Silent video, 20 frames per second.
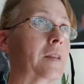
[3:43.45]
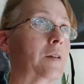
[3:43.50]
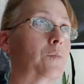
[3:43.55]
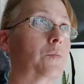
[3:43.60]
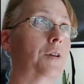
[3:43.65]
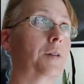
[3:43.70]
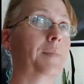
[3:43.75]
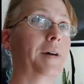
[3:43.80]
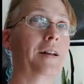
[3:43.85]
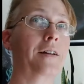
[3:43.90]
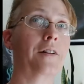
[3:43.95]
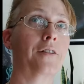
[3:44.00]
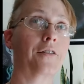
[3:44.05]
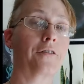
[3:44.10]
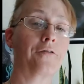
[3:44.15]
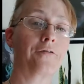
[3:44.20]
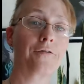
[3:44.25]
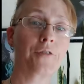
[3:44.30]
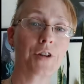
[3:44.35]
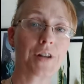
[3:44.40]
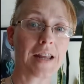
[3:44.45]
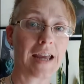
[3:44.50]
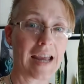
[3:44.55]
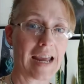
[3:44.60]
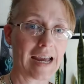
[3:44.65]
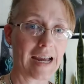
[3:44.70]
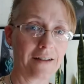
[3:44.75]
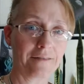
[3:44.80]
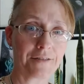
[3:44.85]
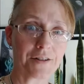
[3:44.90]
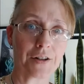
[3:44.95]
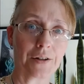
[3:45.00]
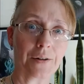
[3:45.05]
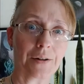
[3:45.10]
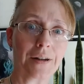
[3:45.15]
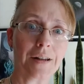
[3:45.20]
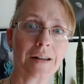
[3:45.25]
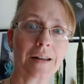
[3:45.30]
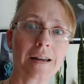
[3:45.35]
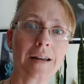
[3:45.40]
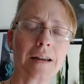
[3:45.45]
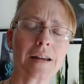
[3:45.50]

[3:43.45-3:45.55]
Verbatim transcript: what, about another foot and a half to it.